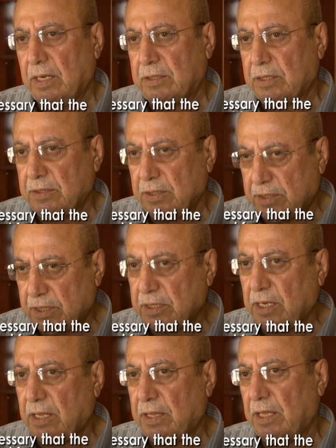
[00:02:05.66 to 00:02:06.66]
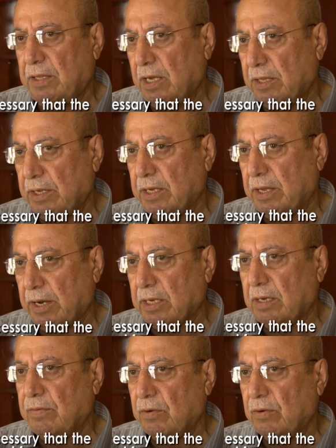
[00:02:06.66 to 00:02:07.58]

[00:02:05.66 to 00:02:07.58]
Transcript: It is necessary that the other Iraqi